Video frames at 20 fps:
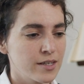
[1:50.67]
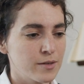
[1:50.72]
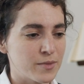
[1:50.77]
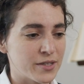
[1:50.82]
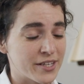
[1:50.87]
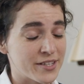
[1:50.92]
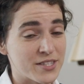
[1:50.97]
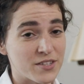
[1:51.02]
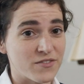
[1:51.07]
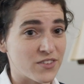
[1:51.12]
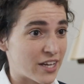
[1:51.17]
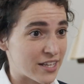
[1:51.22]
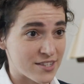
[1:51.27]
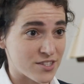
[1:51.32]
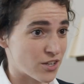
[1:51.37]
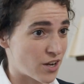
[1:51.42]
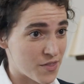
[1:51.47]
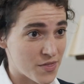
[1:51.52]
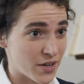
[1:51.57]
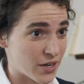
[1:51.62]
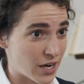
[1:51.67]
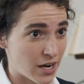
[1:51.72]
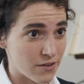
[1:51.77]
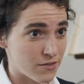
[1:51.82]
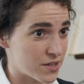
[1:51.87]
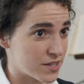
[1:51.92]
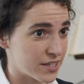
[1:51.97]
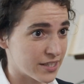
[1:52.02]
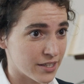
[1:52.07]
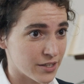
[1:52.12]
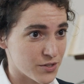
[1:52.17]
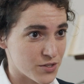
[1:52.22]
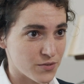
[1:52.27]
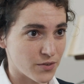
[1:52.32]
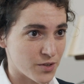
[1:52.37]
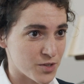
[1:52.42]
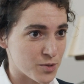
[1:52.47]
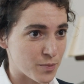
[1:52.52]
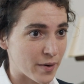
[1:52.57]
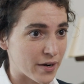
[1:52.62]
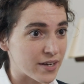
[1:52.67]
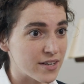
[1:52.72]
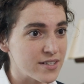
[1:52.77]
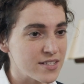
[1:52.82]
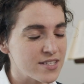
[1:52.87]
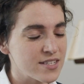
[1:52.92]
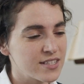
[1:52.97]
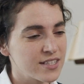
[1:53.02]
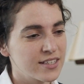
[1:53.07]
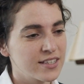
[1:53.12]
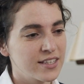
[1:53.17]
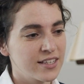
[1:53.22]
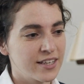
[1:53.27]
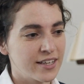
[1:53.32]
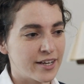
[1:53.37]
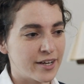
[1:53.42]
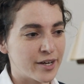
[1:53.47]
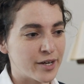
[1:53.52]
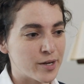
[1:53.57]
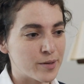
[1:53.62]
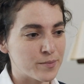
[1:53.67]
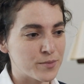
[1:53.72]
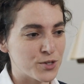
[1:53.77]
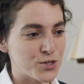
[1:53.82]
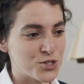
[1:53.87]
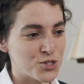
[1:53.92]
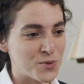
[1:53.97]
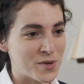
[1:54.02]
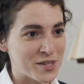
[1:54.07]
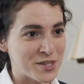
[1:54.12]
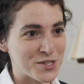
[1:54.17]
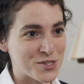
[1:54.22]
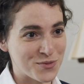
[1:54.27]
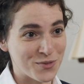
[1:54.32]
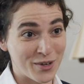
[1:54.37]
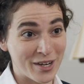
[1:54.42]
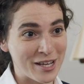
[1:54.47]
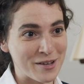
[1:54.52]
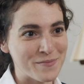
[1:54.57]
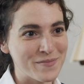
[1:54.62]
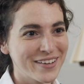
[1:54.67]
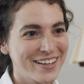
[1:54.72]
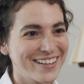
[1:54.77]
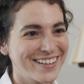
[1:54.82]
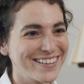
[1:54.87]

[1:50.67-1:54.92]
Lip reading: because if that's not there, everything else falls apart. You're doing this for him.